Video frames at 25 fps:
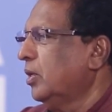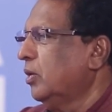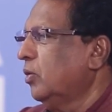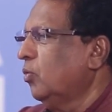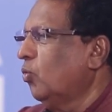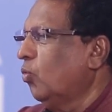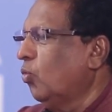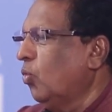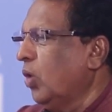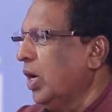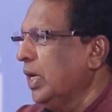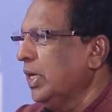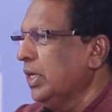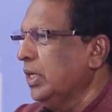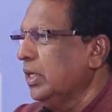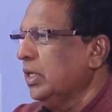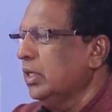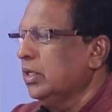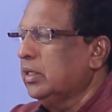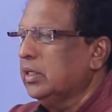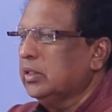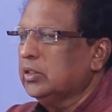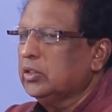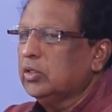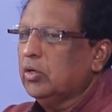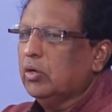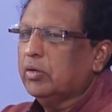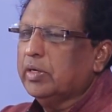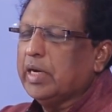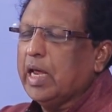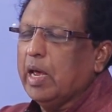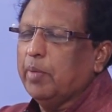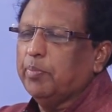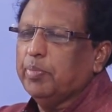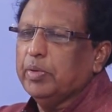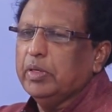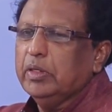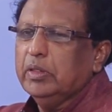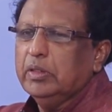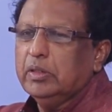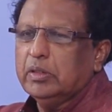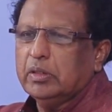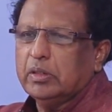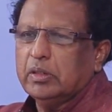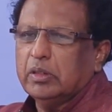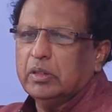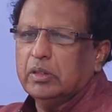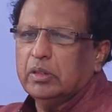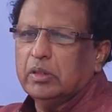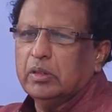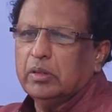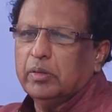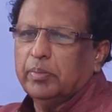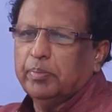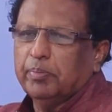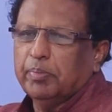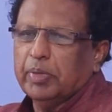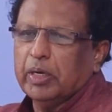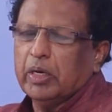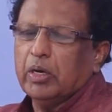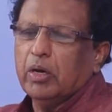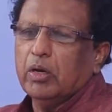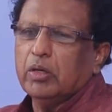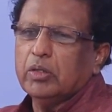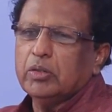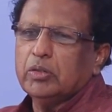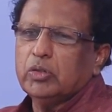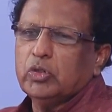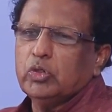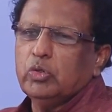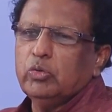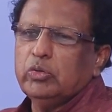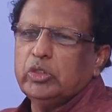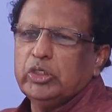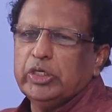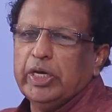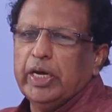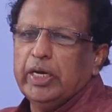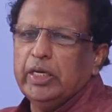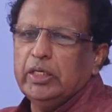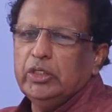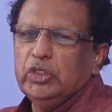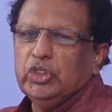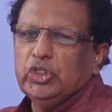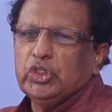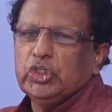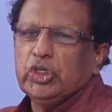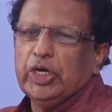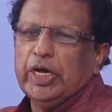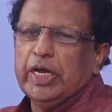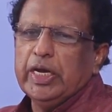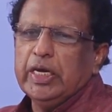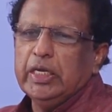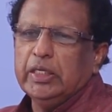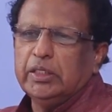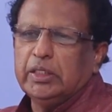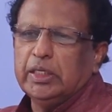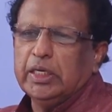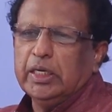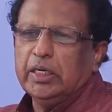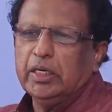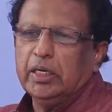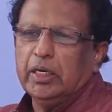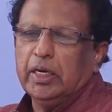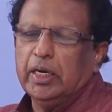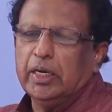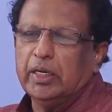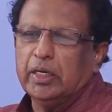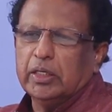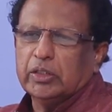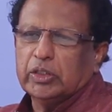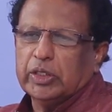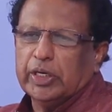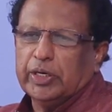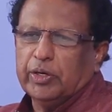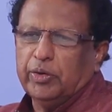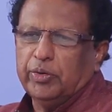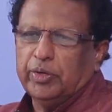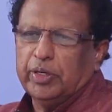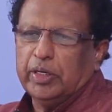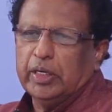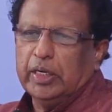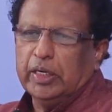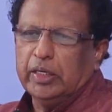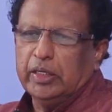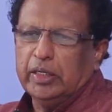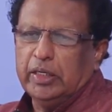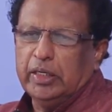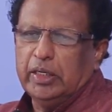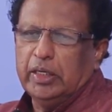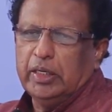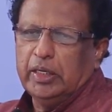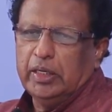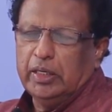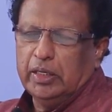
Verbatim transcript: Why it has not happened? Because to change anything in the security, in the